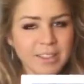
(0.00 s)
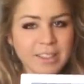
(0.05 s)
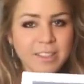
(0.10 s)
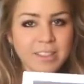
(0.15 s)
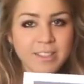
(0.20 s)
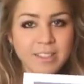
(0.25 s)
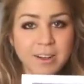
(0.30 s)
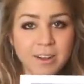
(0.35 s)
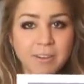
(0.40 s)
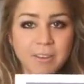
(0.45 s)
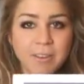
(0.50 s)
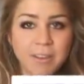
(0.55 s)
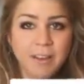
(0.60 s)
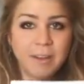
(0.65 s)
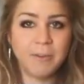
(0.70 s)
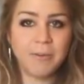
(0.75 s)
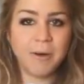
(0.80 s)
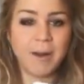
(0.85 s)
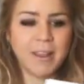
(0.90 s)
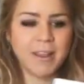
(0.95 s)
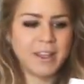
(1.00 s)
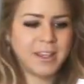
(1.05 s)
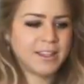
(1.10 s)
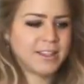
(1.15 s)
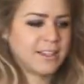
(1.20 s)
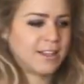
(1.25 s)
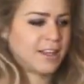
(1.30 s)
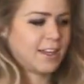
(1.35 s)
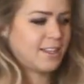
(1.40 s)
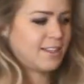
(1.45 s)
So what
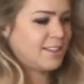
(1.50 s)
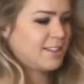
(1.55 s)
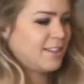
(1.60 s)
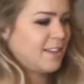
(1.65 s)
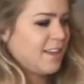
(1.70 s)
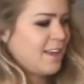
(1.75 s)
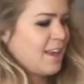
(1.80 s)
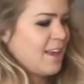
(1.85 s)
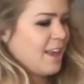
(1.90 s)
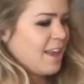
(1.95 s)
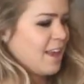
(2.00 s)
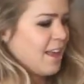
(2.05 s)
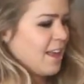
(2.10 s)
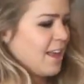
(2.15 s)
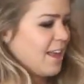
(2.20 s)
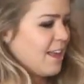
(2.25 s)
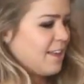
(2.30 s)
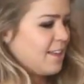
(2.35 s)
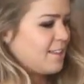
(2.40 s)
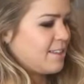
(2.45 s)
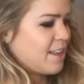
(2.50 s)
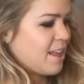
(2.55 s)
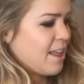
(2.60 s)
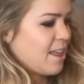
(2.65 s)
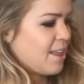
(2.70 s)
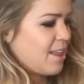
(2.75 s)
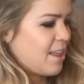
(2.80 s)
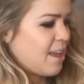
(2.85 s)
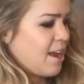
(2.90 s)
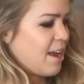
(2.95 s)
this is, is
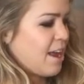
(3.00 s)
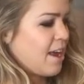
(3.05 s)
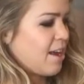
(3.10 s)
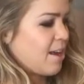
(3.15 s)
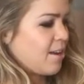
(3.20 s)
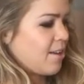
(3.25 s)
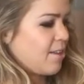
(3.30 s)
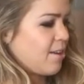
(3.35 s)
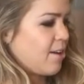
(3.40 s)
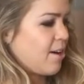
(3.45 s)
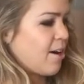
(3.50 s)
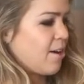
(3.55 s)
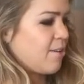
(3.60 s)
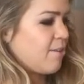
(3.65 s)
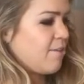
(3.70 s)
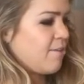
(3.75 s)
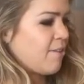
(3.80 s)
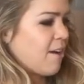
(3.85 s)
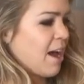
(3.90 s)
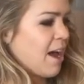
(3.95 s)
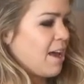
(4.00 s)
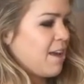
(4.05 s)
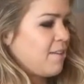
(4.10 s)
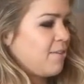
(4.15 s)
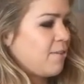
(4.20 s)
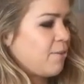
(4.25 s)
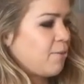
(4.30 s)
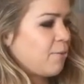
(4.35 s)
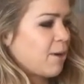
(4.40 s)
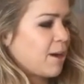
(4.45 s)
they, there are
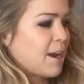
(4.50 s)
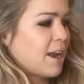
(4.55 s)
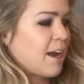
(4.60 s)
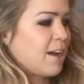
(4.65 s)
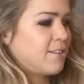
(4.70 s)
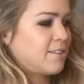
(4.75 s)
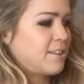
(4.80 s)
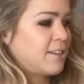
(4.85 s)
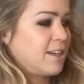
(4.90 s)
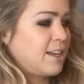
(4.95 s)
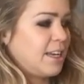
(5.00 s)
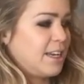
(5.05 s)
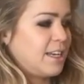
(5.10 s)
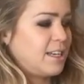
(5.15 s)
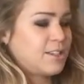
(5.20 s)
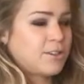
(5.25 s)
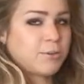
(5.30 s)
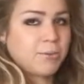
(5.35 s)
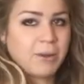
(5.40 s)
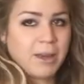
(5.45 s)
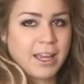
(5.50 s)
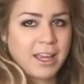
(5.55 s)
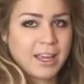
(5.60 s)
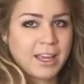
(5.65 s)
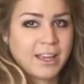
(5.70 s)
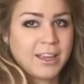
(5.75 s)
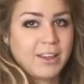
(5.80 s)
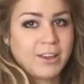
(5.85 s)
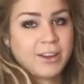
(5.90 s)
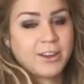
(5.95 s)
five workouts in each
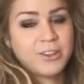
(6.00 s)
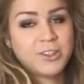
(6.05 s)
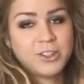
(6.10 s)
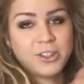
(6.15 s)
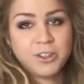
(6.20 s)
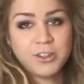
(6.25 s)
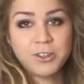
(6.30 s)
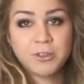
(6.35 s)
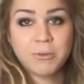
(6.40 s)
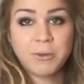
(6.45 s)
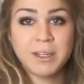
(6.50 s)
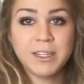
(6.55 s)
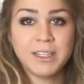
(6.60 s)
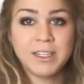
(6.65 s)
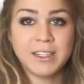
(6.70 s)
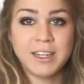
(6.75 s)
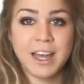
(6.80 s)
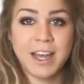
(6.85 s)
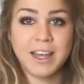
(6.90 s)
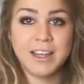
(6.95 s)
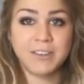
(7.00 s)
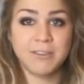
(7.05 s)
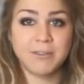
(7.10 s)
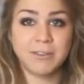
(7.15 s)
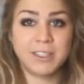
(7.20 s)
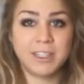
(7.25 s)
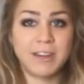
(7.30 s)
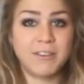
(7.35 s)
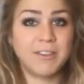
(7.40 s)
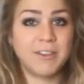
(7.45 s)
week. You can choose which days,
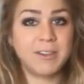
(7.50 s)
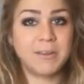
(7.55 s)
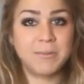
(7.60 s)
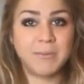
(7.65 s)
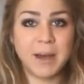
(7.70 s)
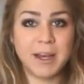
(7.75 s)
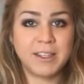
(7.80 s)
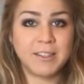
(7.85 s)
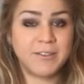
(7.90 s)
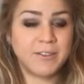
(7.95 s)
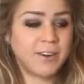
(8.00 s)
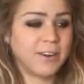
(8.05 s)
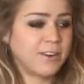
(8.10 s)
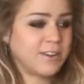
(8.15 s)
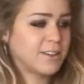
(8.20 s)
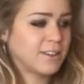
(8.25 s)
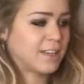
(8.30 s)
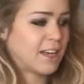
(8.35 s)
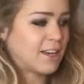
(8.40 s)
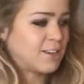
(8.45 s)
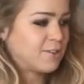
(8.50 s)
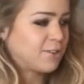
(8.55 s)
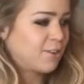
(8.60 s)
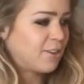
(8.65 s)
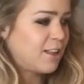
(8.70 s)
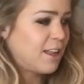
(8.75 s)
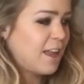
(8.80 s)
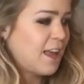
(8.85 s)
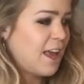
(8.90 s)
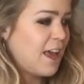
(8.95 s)
whichever is best for your schedule,